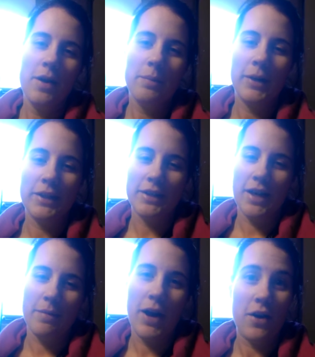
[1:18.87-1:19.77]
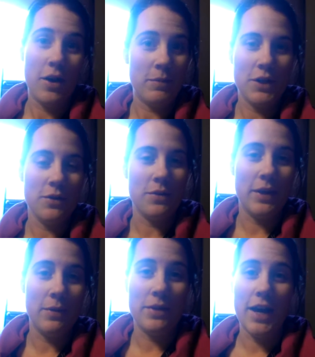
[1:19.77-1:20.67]
But I'll update you
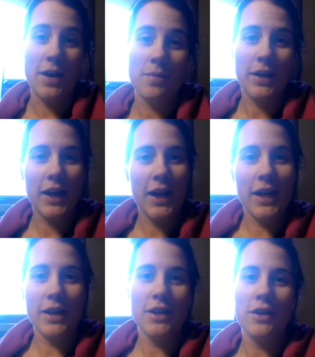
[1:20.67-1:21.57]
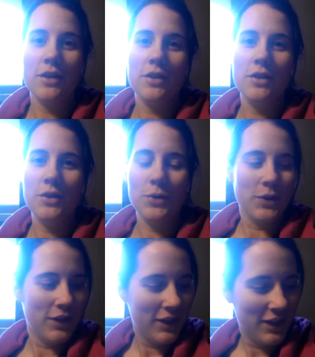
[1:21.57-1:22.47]
with that when I do.